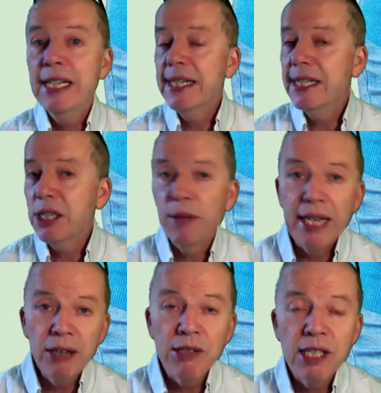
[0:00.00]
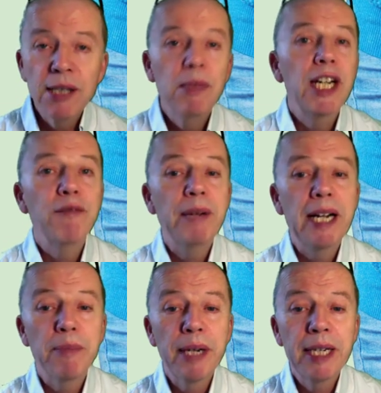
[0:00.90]
Someone else might have
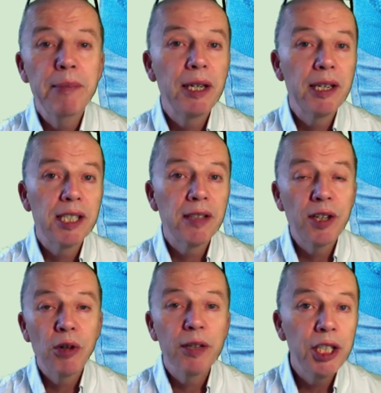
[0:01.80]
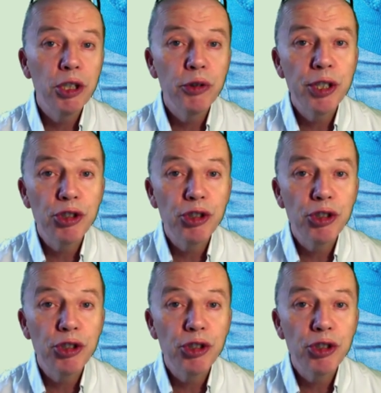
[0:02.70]
back pain because they've got urinary